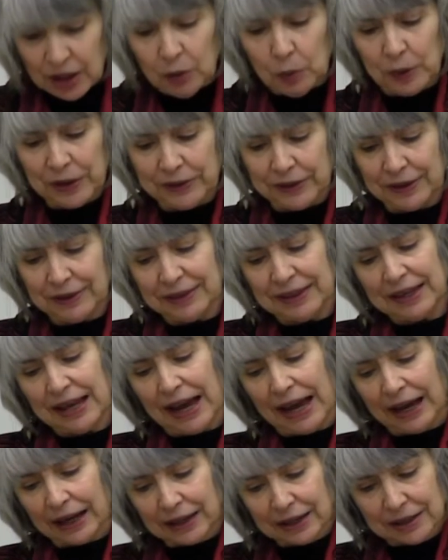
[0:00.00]
within the
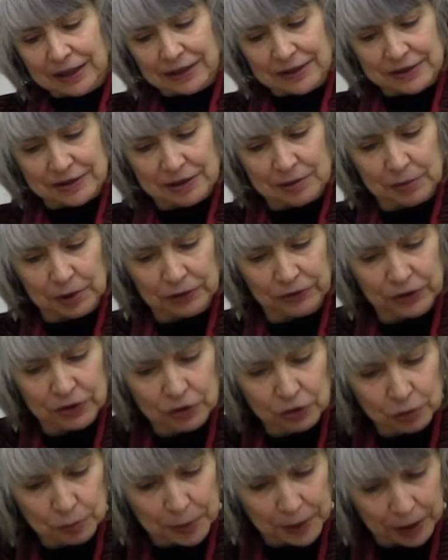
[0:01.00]
agonism of a
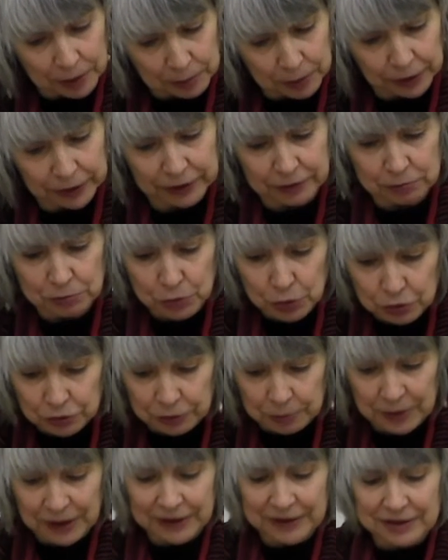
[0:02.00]
new public
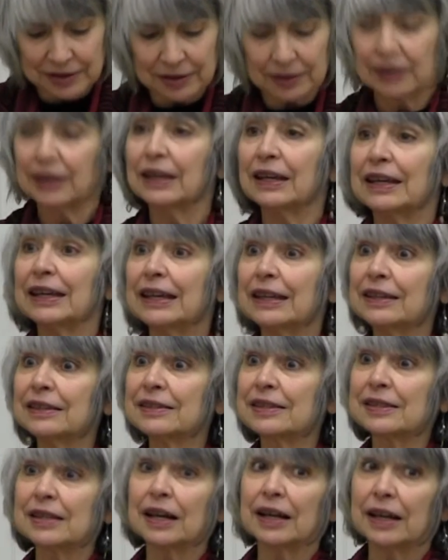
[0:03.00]
movement,
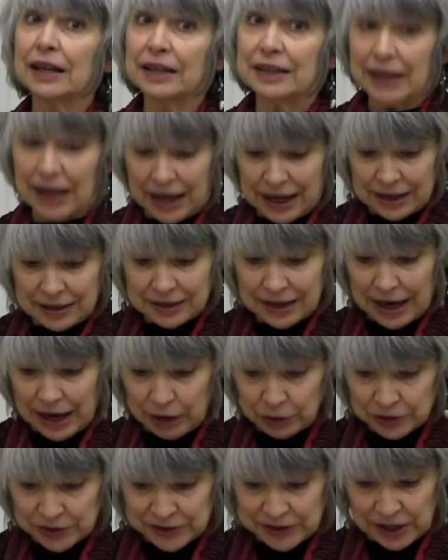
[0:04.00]
inside and
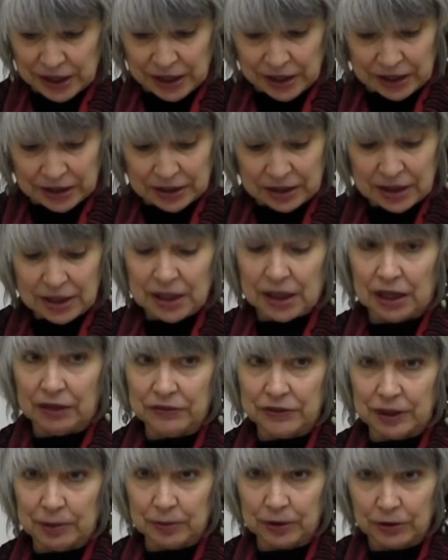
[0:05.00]
outside of
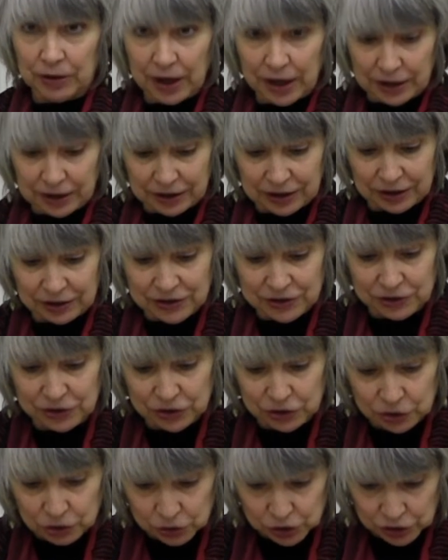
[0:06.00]
democratic
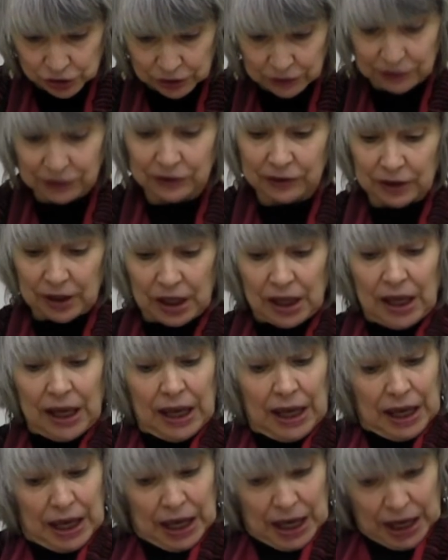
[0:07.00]
institutions,
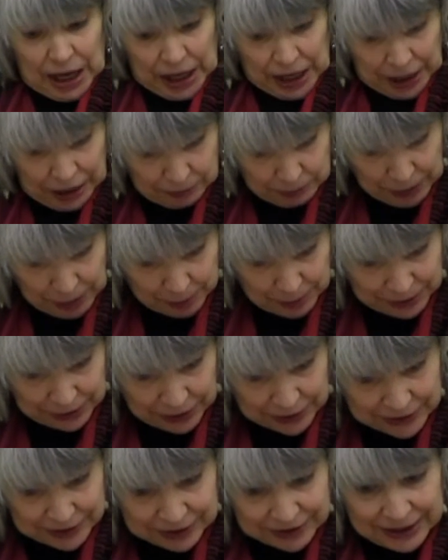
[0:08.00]
it may
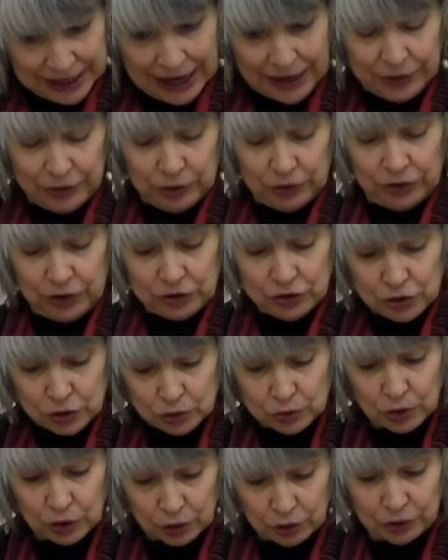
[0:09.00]
begin to gather the
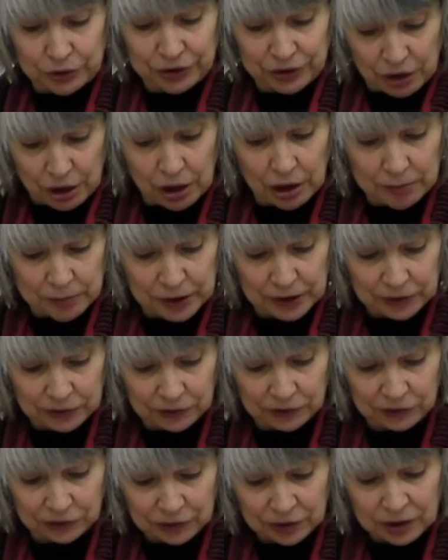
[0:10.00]
new earth
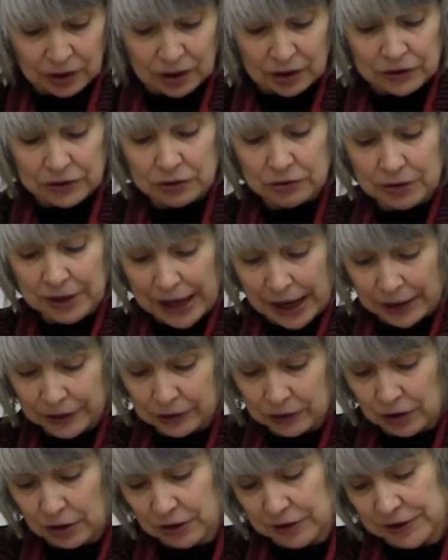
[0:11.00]
commons to
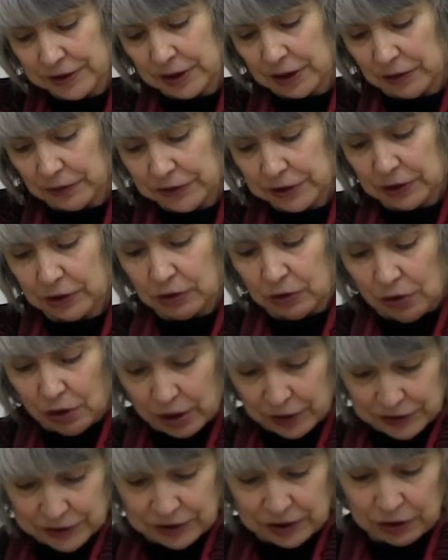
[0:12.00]
gather ourselves
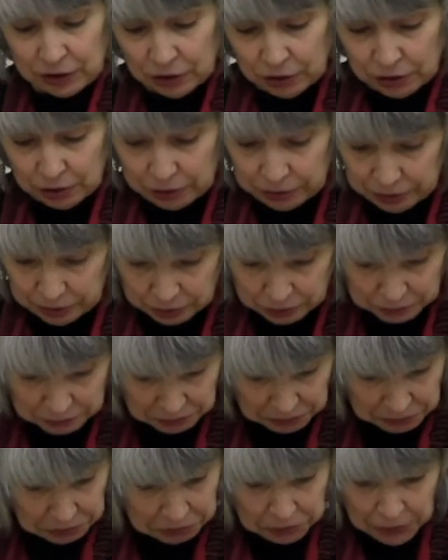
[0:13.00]
across the earth.
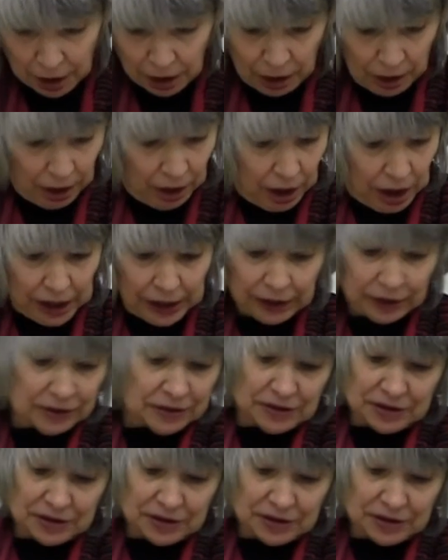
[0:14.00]
In